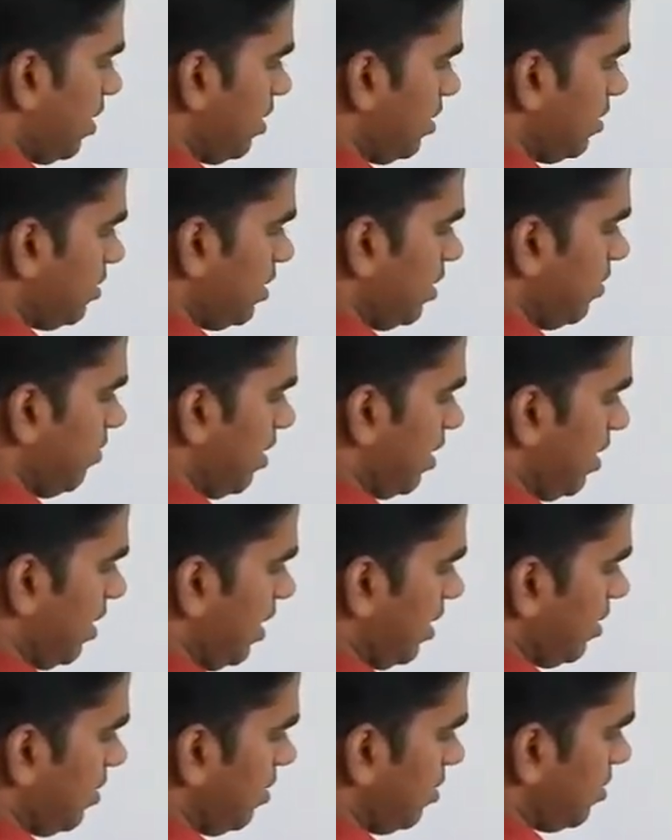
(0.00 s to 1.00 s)
is given
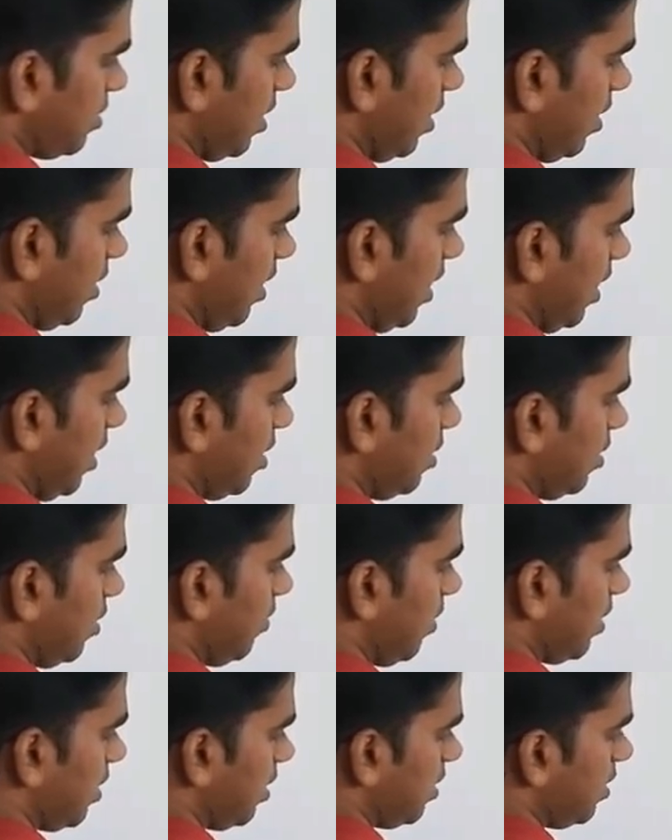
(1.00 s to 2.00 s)
like this and
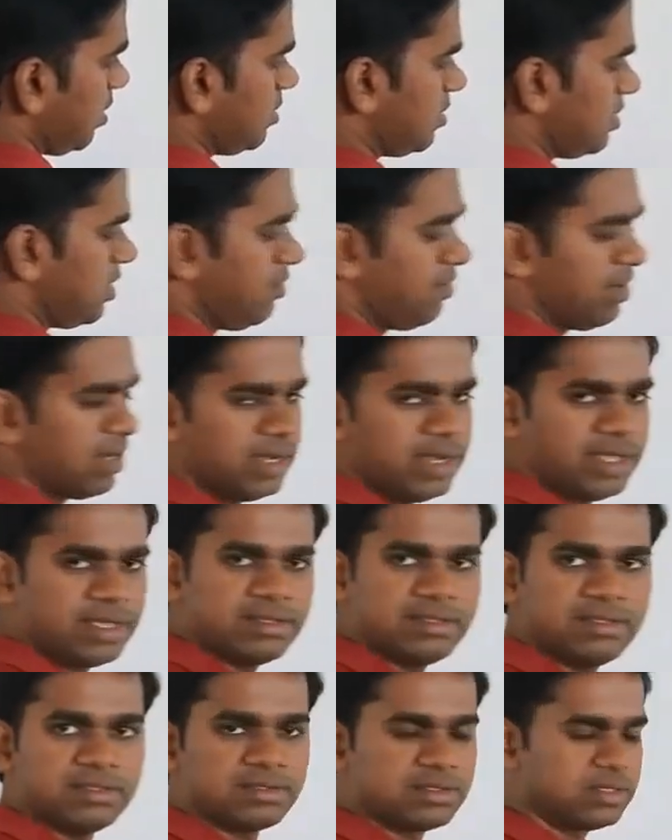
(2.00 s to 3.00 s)
another vector is given
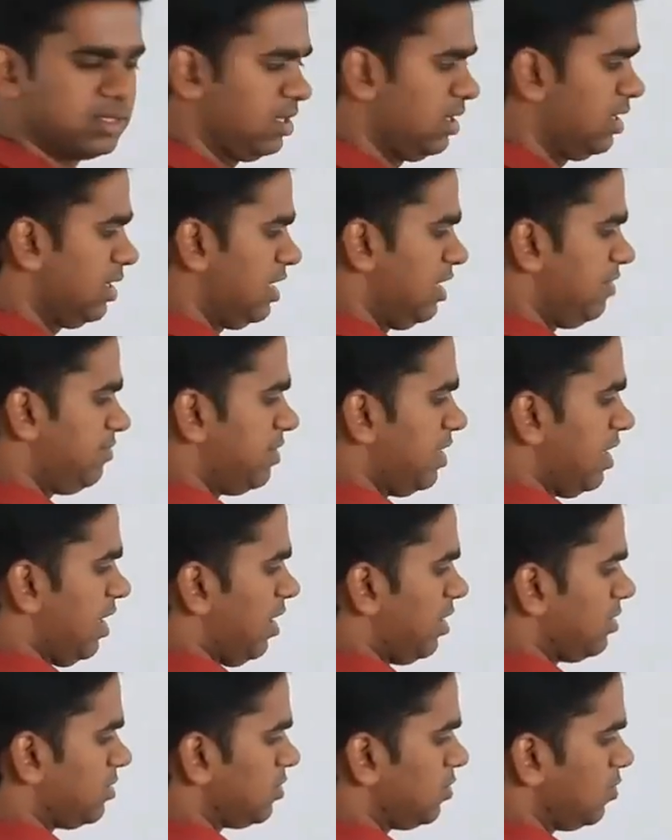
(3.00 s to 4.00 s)
like this, if they
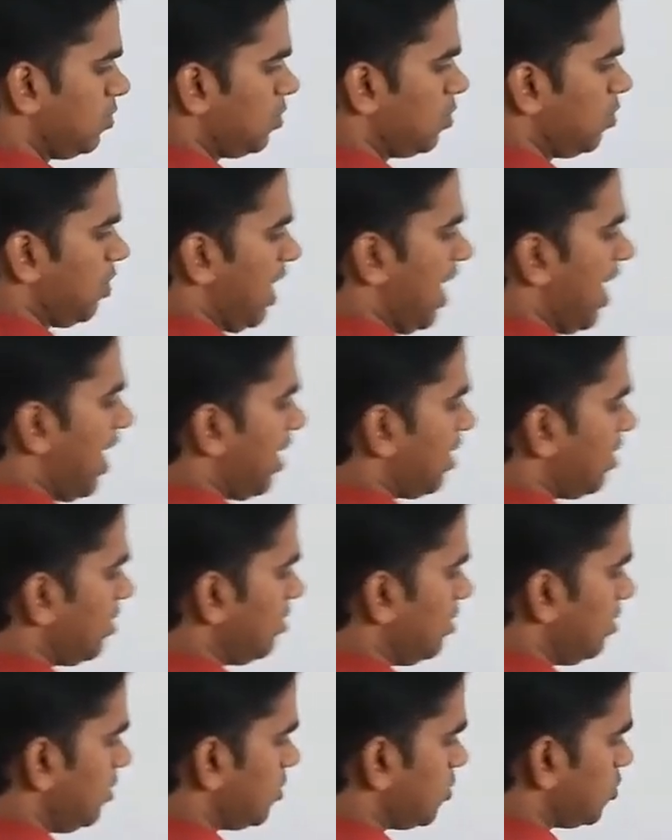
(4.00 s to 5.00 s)
ask you to
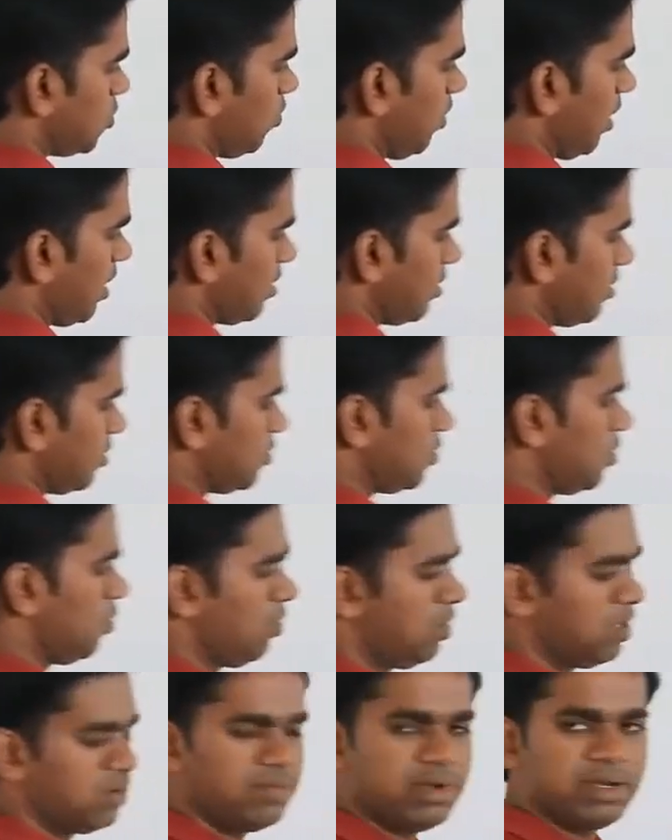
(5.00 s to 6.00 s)
add these two vectors, so
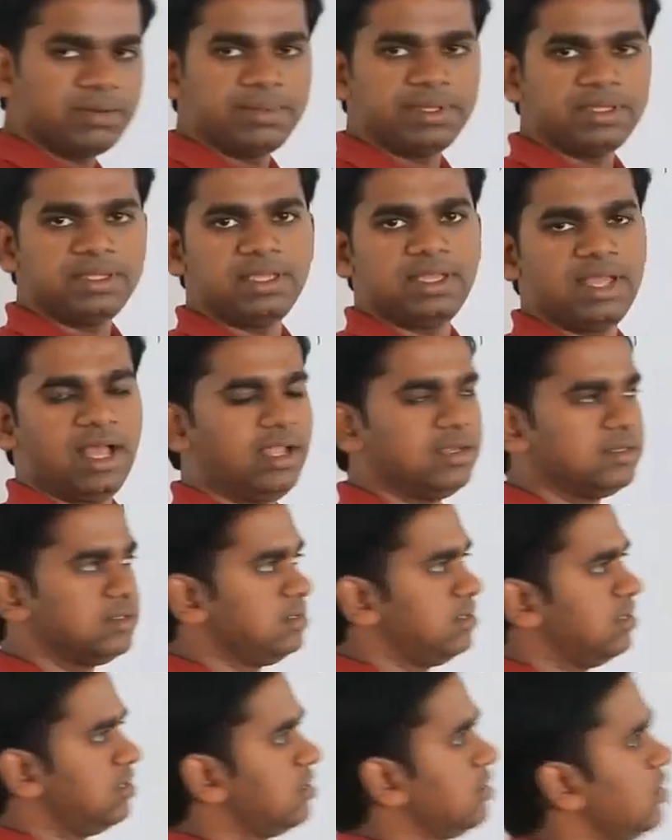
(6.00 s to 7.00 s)
what will be the answer?